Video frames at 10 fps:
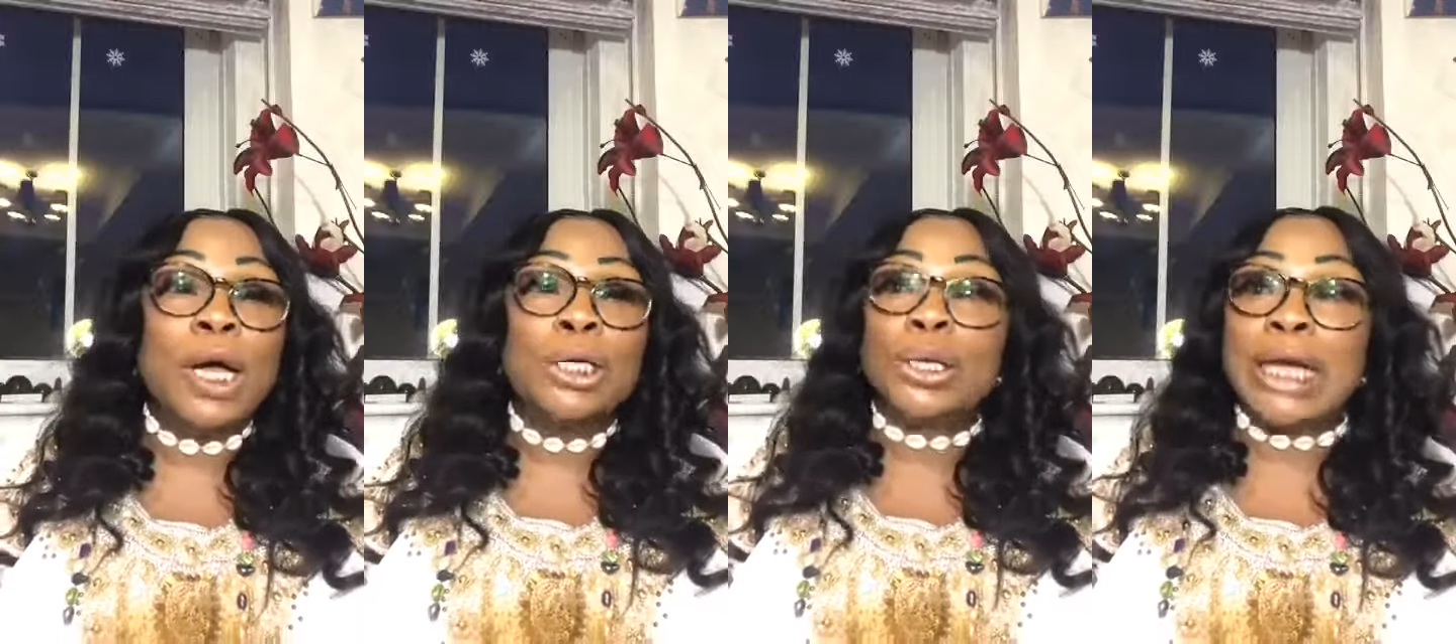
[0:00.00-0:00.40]

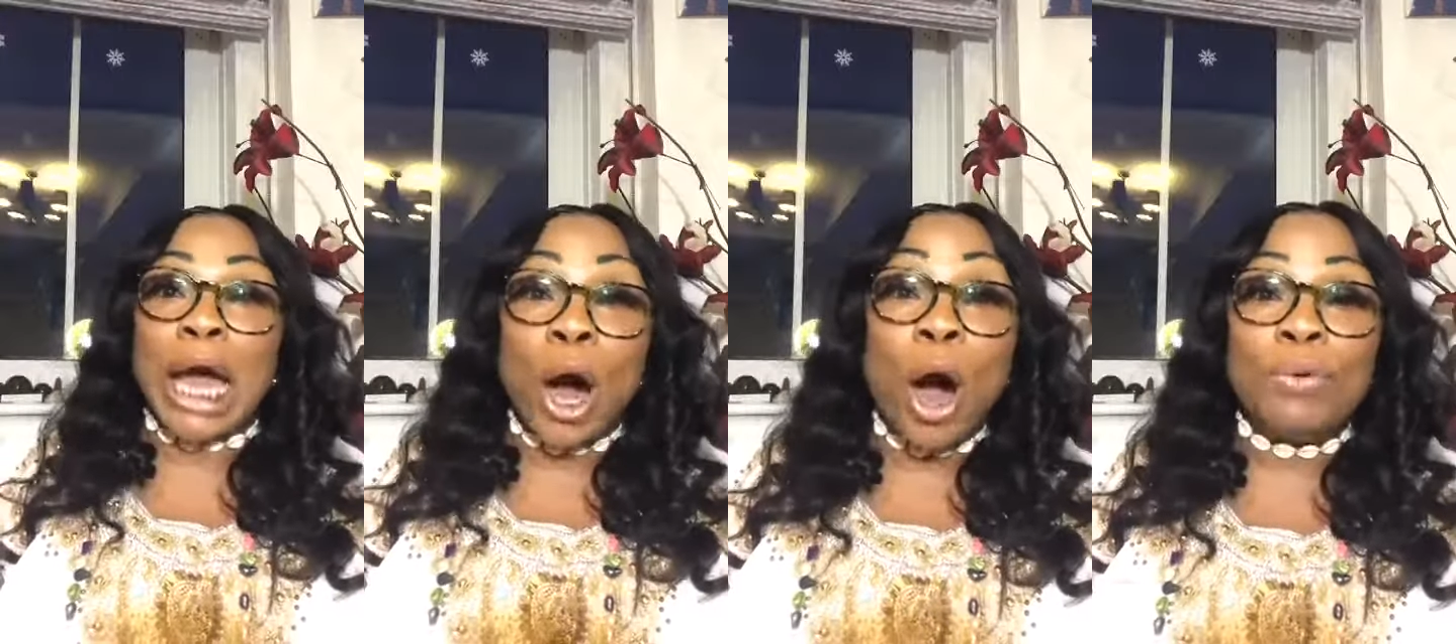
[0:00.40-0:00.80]
So
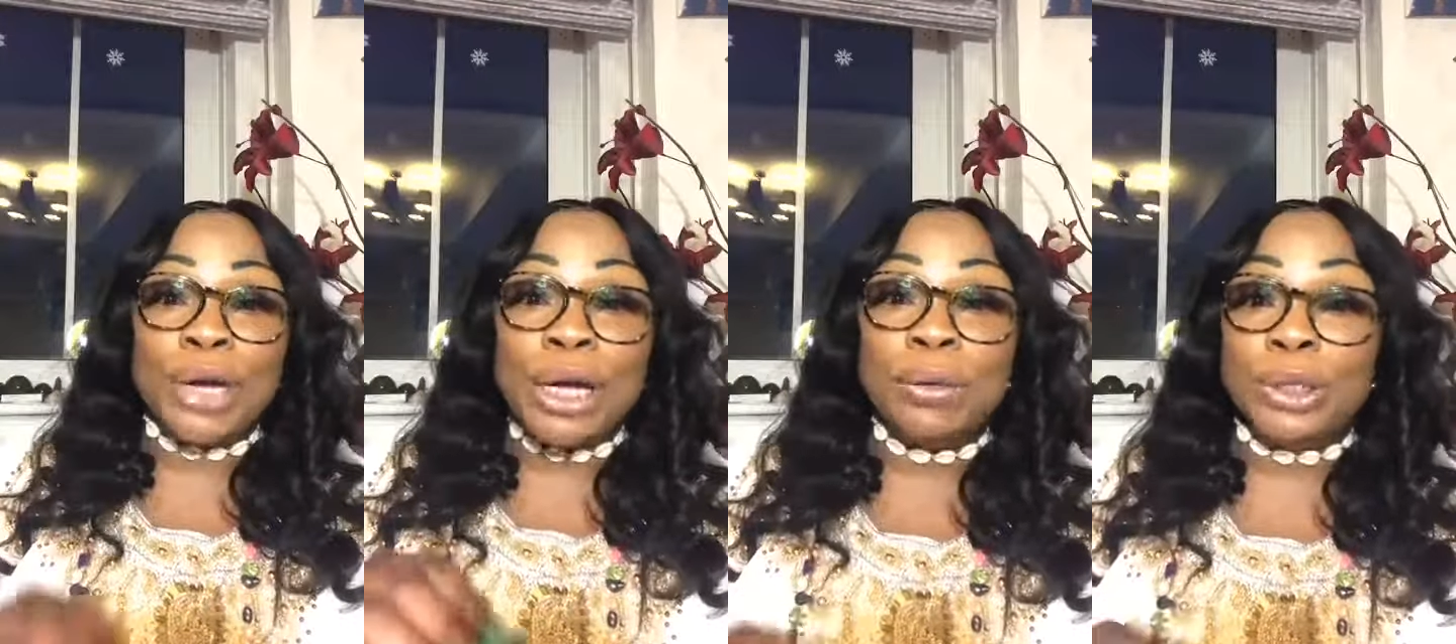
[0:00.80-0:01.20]
they're all
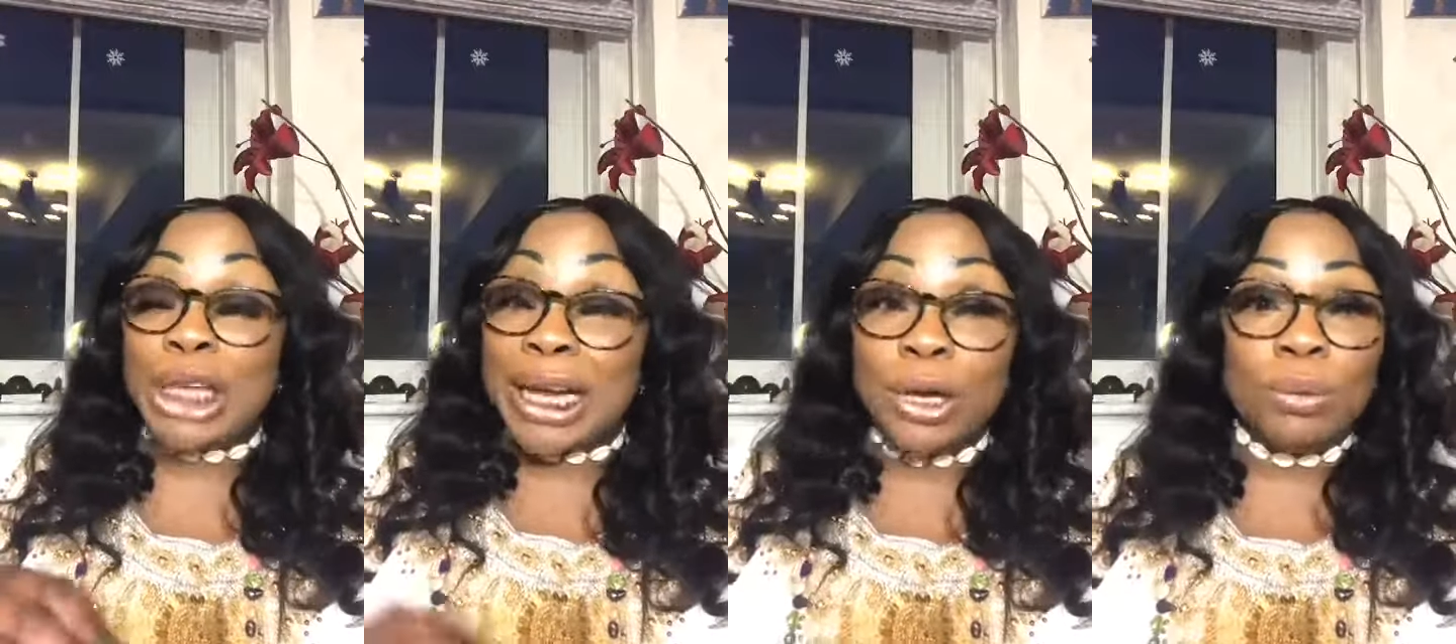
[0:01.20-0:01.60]
real,
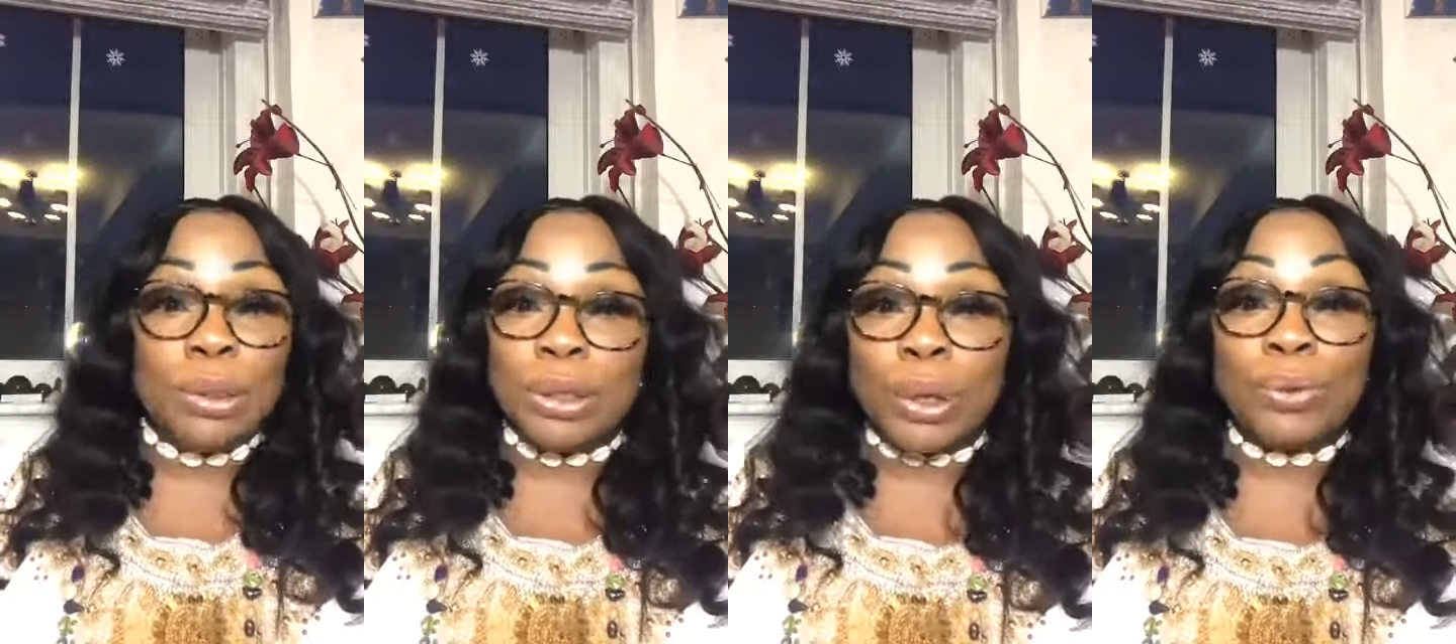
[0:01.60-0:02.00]

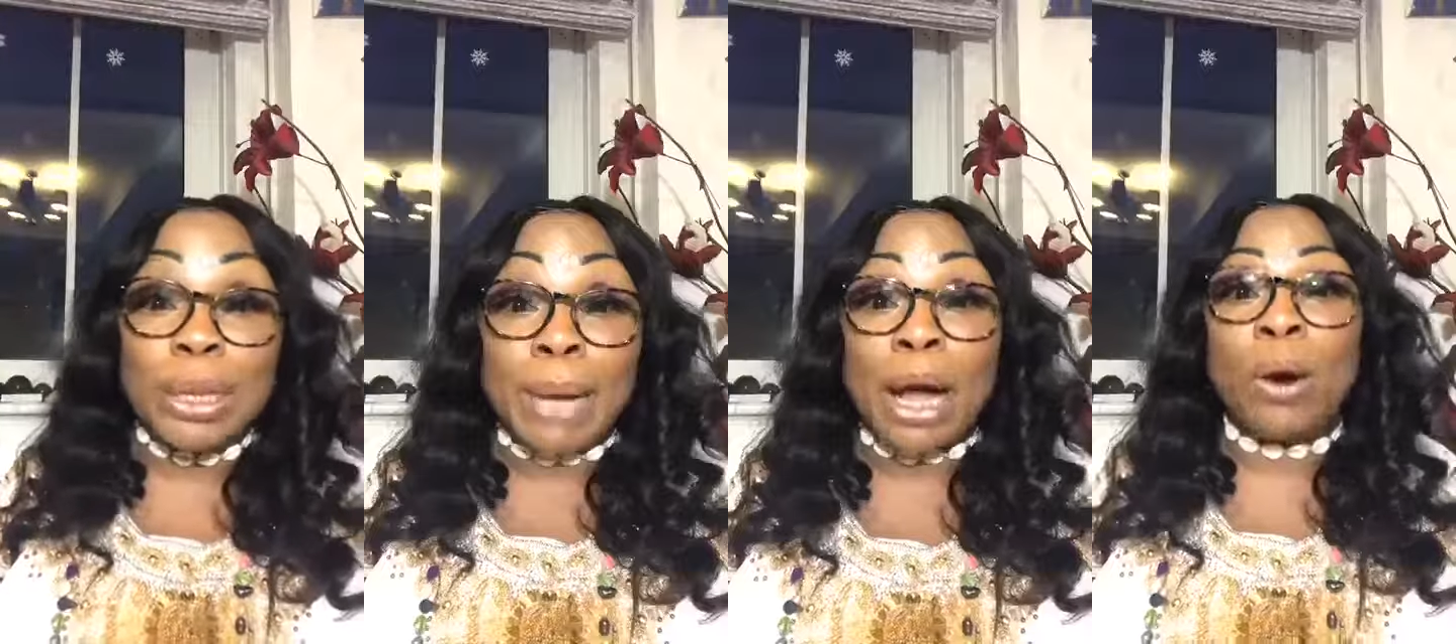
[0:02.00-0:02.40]
genuine,
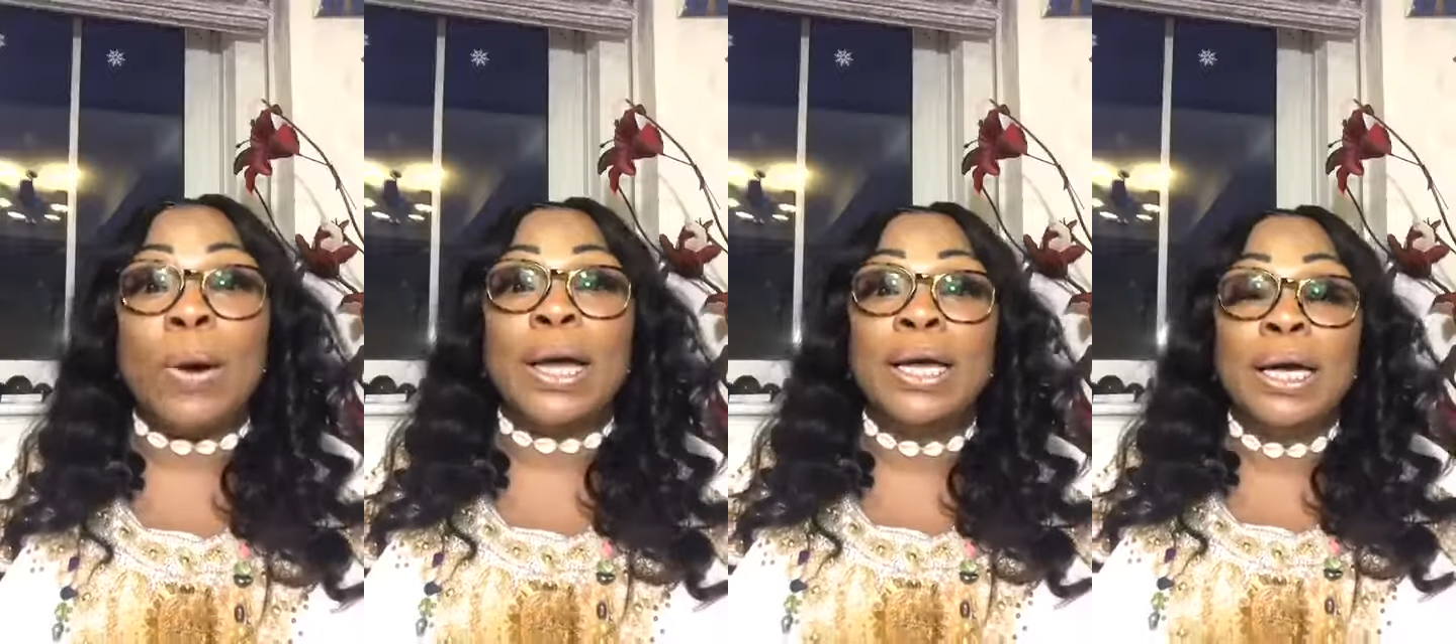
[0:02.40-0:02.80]
real
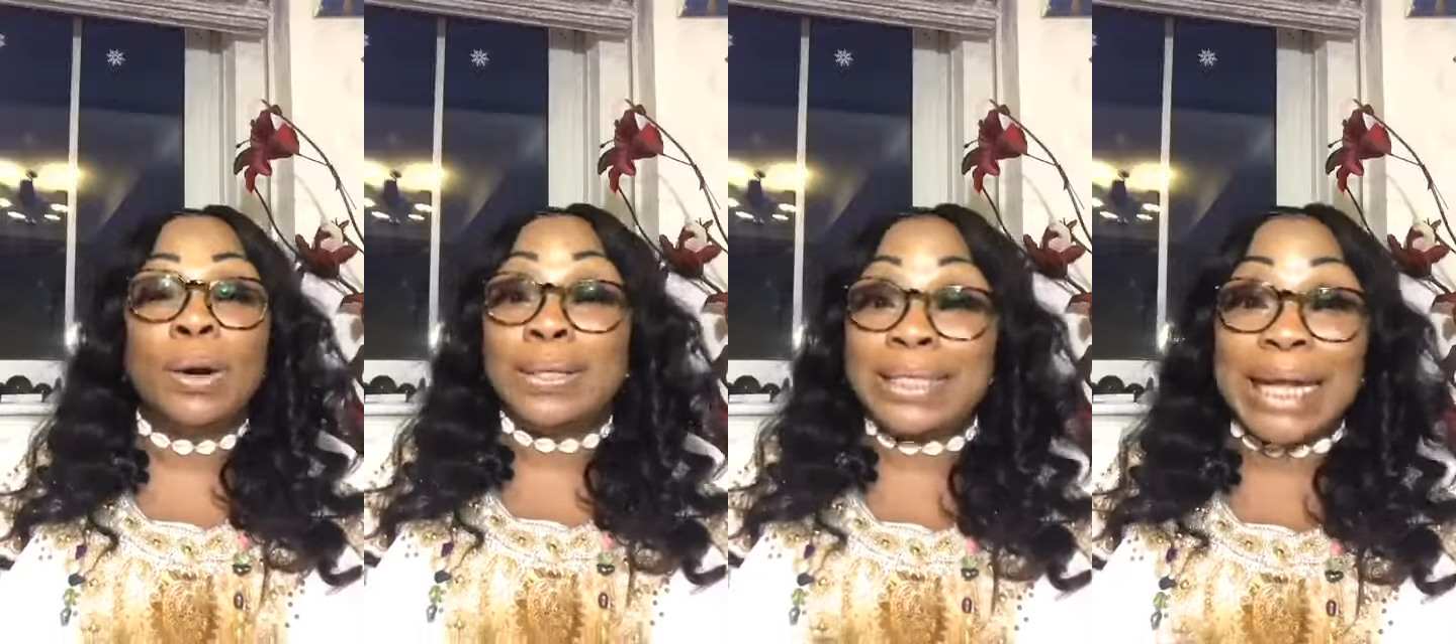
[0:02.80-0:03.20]
McCoy,
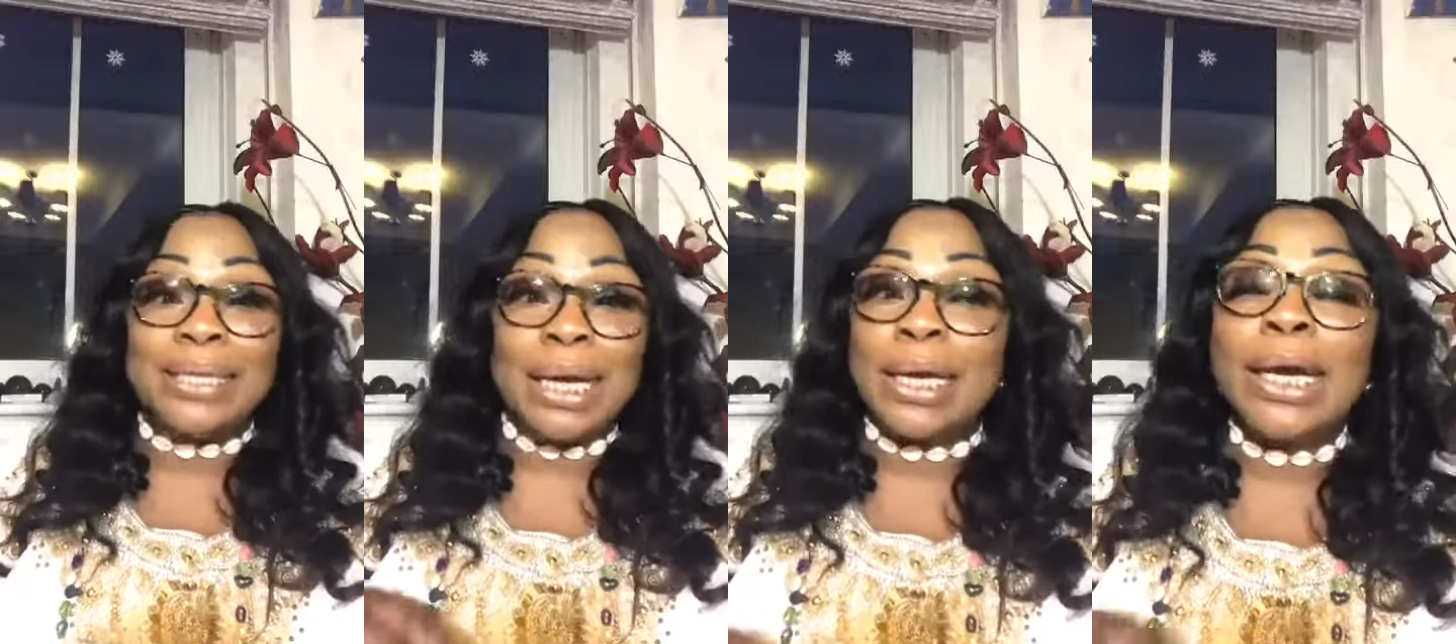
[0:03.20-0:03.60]

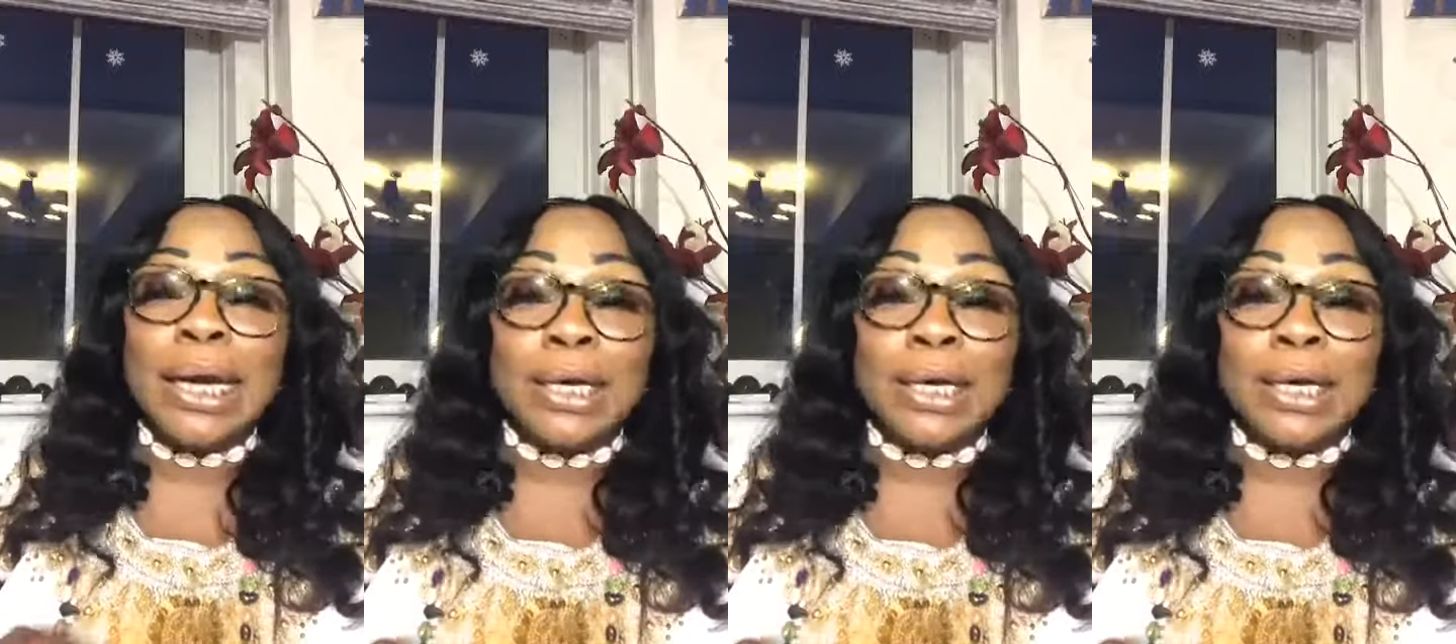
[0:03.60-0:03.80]
authentic,